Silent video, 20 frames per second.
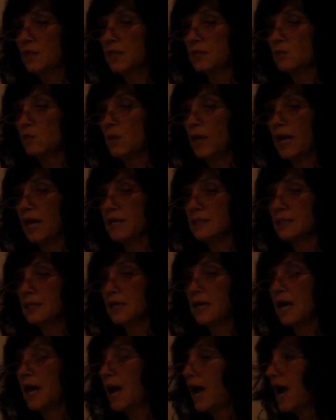this one has
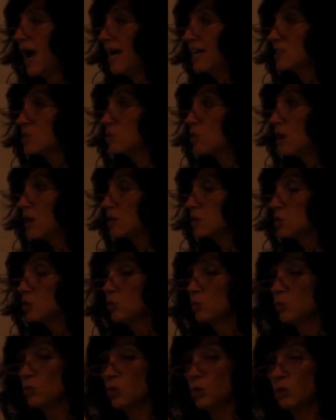a
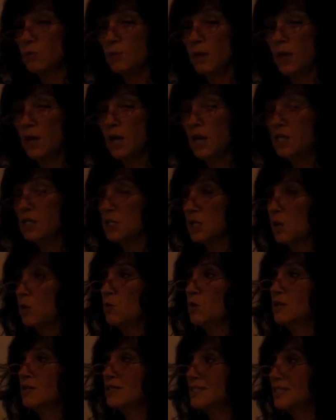hydroxyl group. So